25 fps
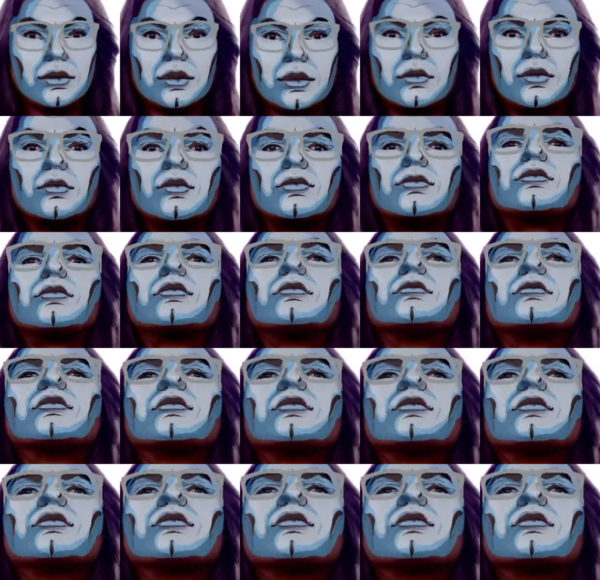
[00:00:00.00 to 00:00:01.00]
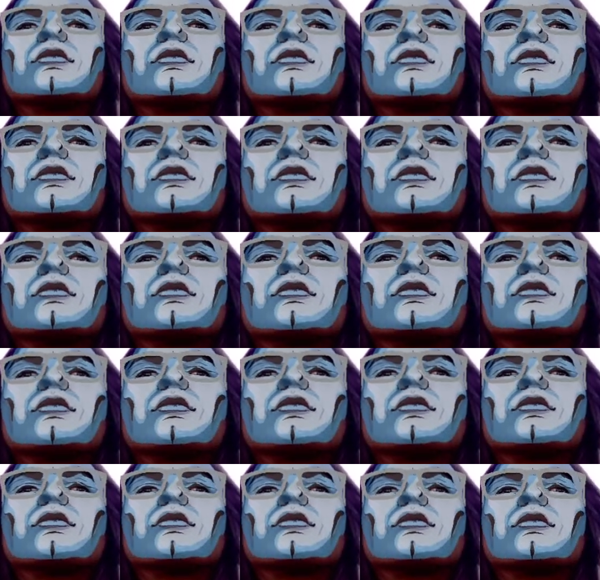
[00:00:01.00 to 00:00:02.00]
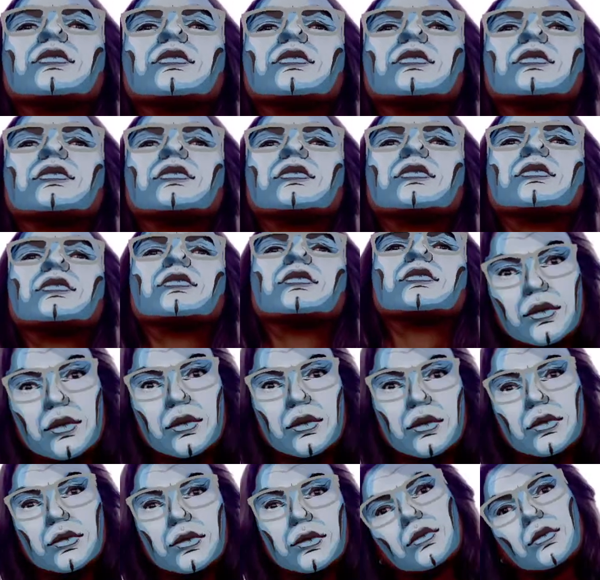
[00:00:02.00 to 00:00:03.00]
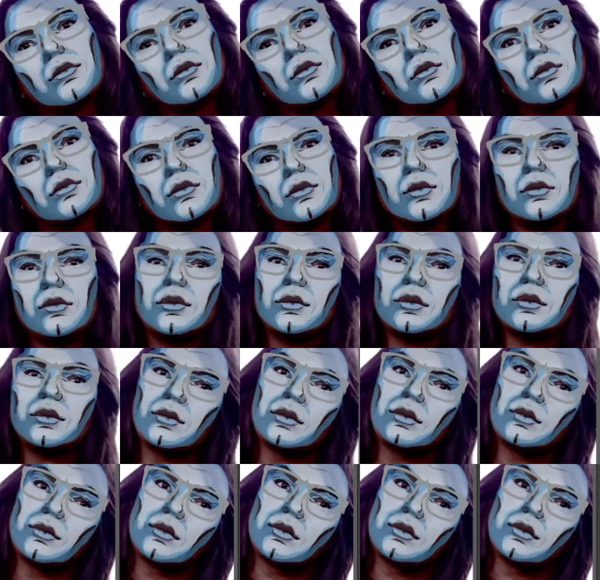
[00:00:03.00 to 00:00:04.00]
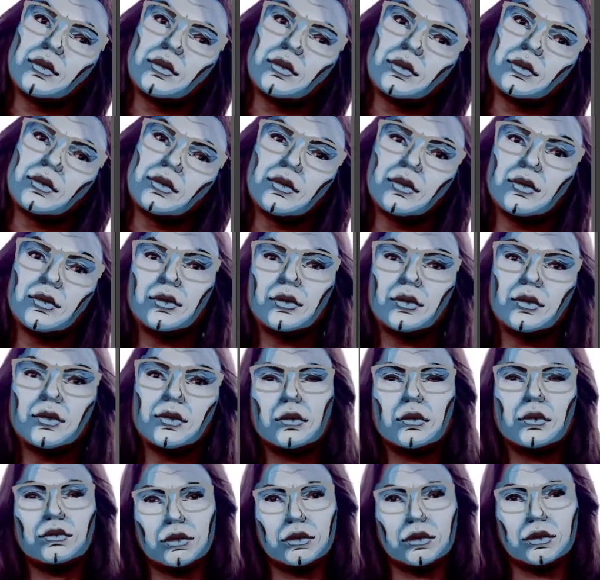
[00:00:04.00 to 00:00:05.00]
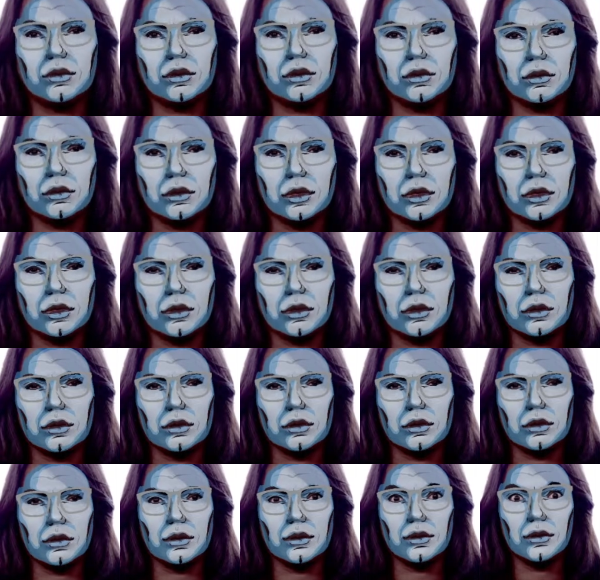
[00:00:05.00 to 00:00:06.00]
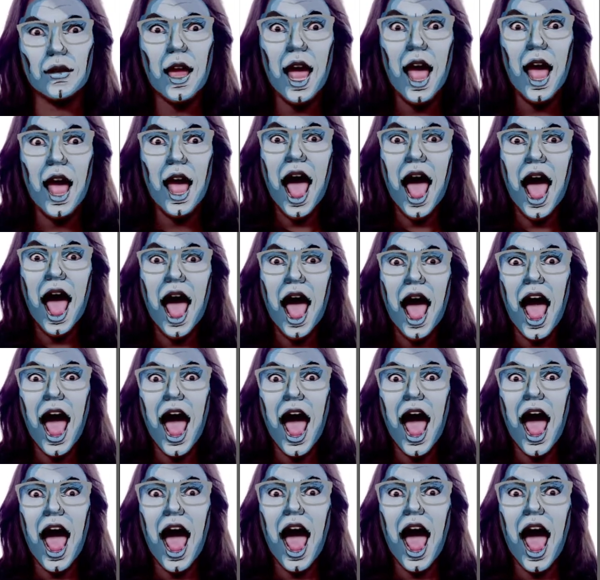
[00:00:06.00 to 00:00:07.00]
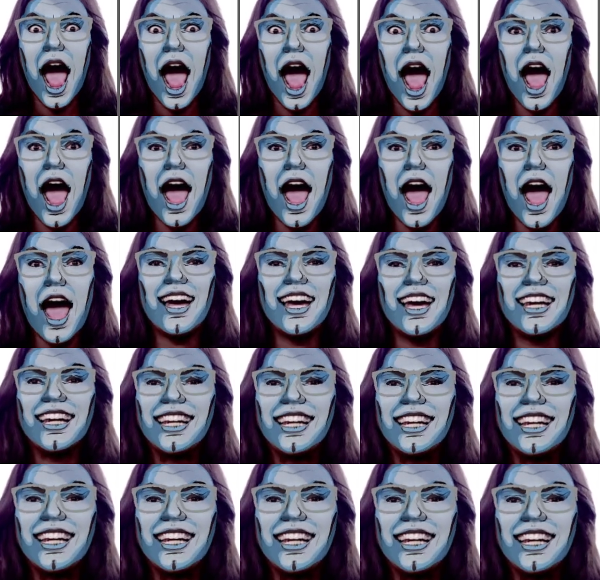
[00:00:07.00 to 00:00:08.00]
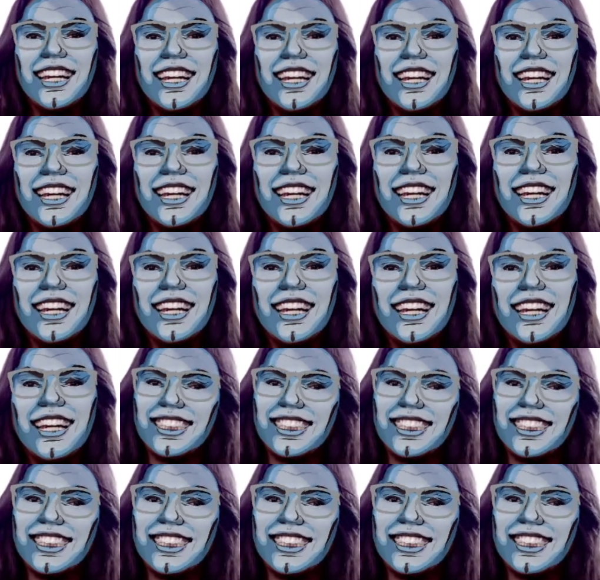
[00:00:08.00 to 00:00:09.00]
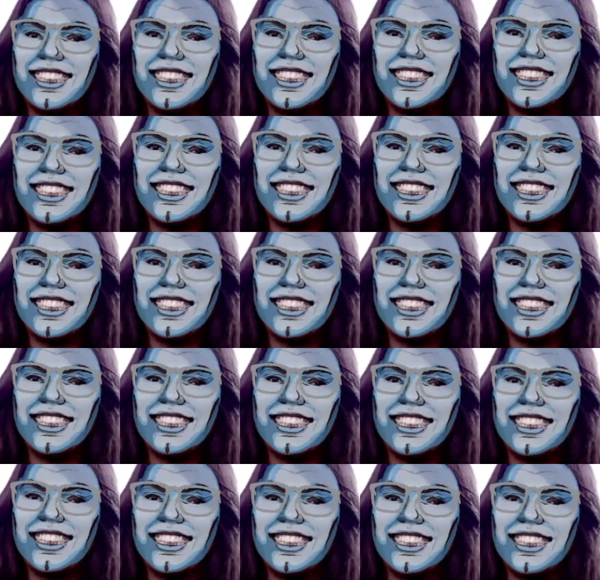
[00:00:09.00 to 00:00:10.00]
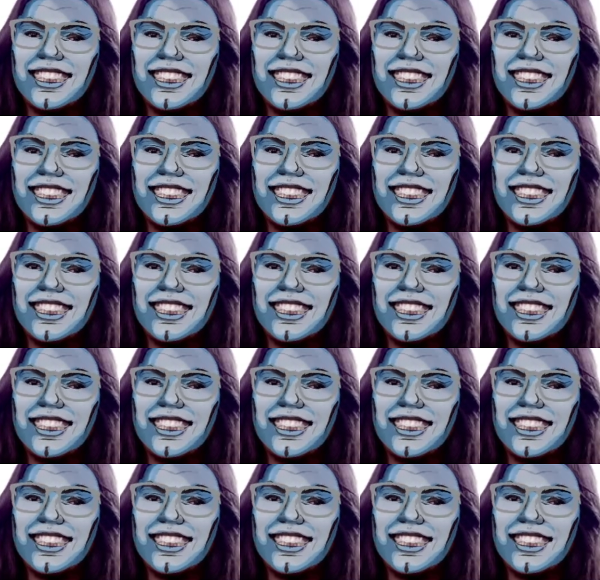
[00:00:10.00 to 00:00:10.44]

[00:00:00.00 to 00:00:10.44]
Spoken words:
like there's going to be a small blue line or blue box that is indicating where you're pressing or where you're placing it. So be cognizant that you